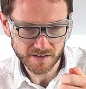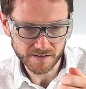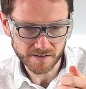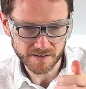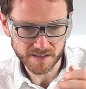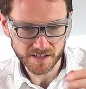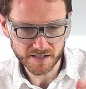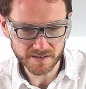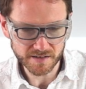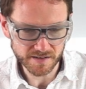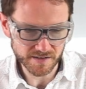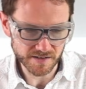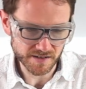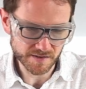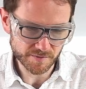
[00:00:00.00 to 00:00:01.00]
Okay, that's
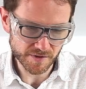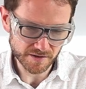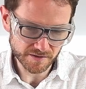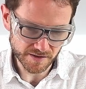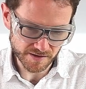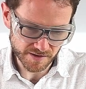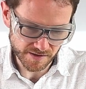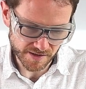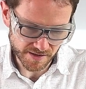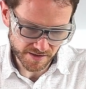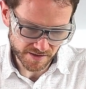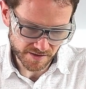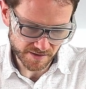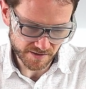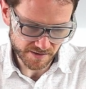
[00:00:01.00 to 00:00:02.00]
six mil, that's
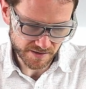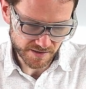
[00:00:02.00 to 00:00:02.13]
nice.